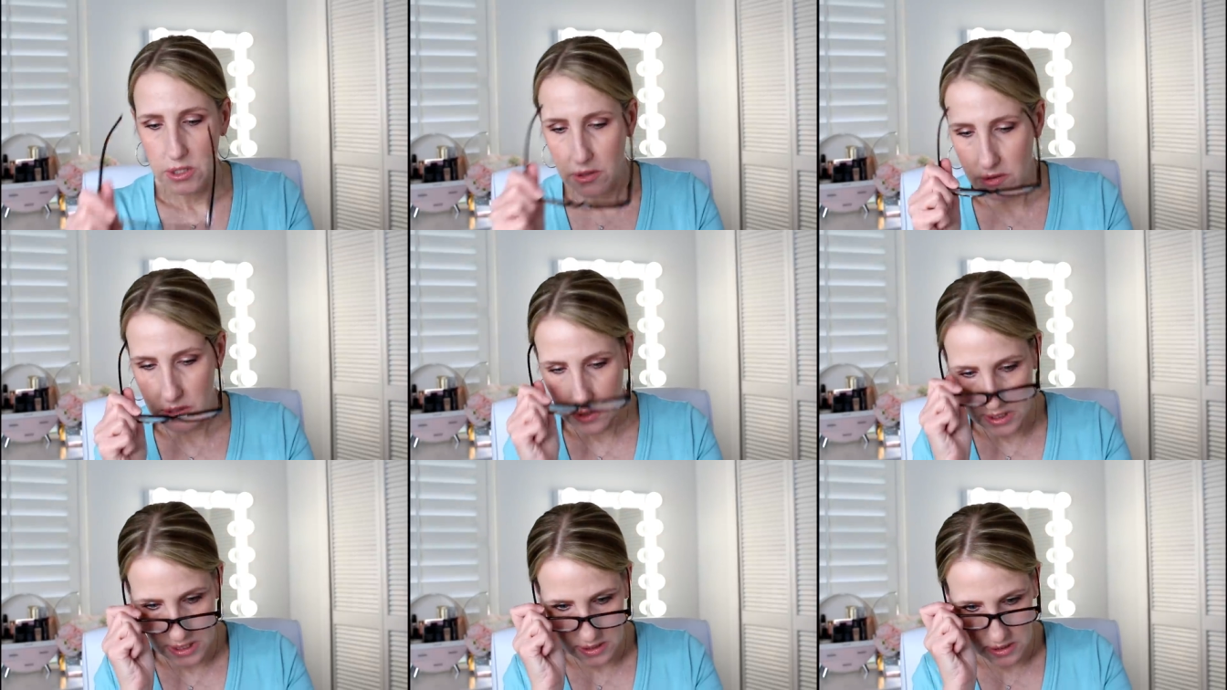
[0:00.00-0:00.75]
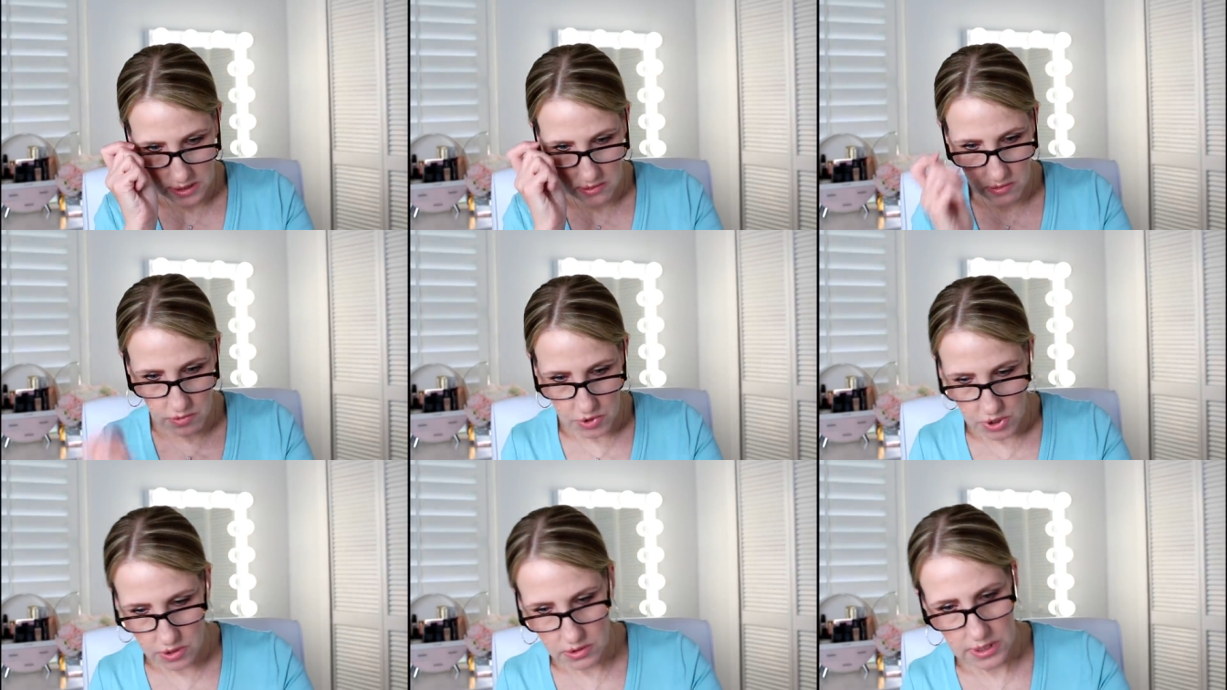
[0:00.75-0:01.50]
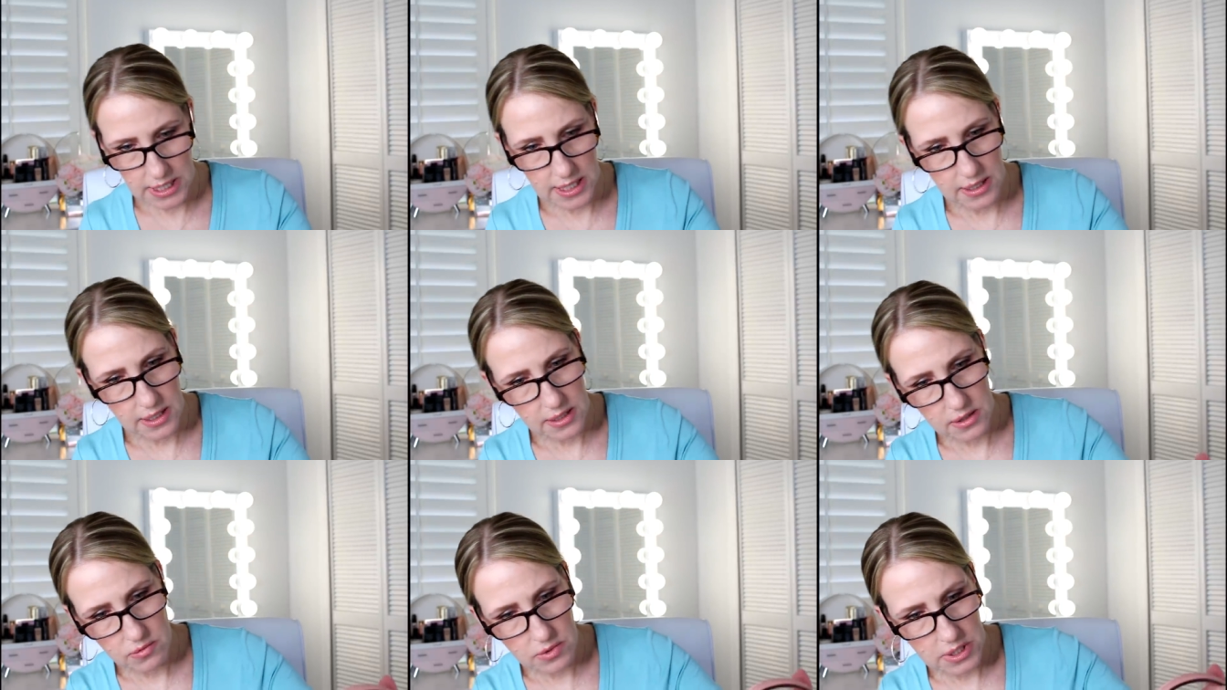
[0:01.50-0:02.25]
So it still has the original tag
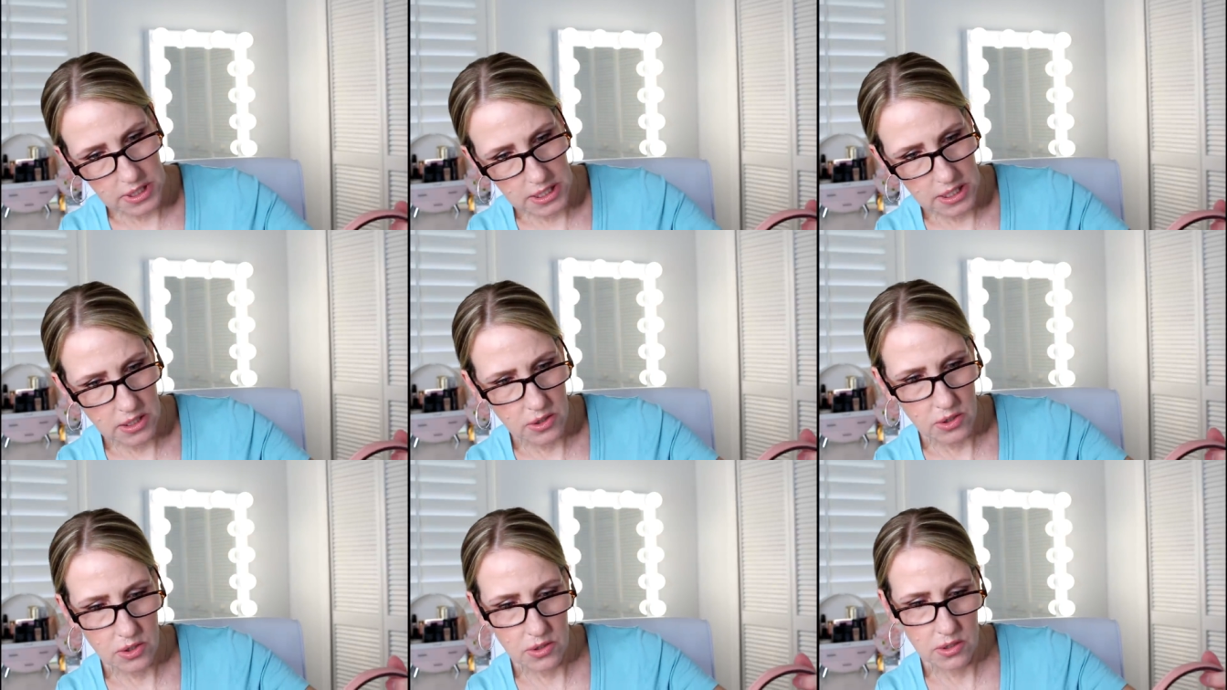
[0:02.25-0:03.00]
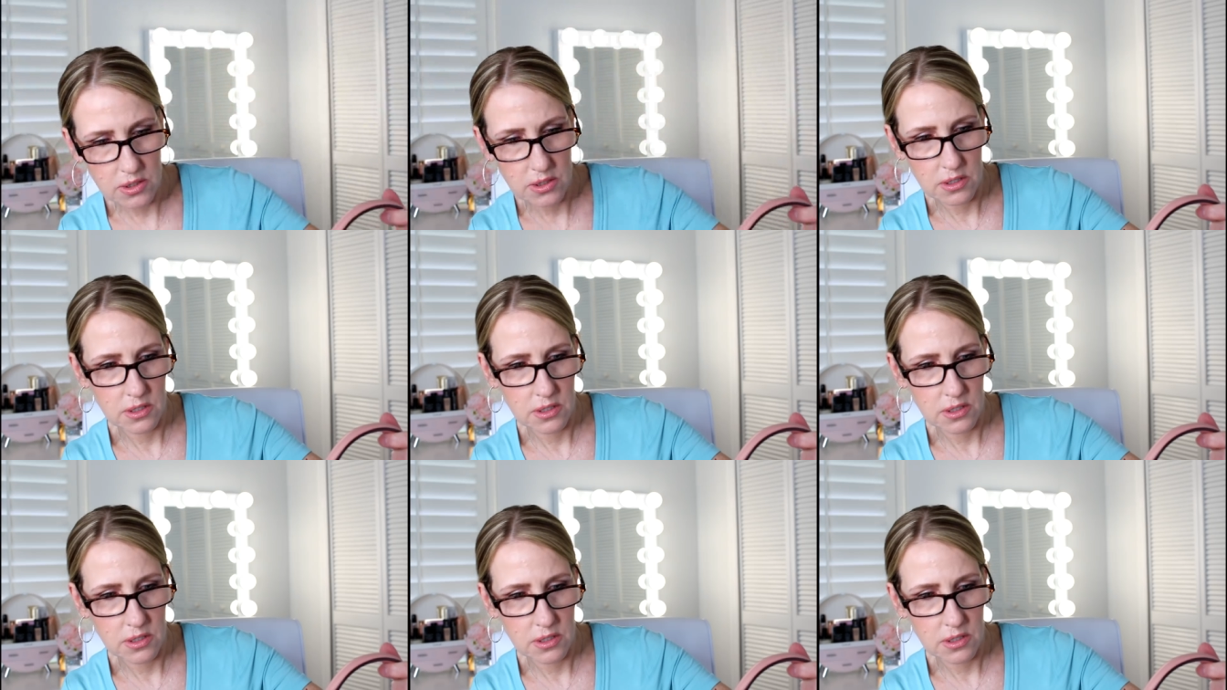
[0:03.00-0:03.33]
on it right here.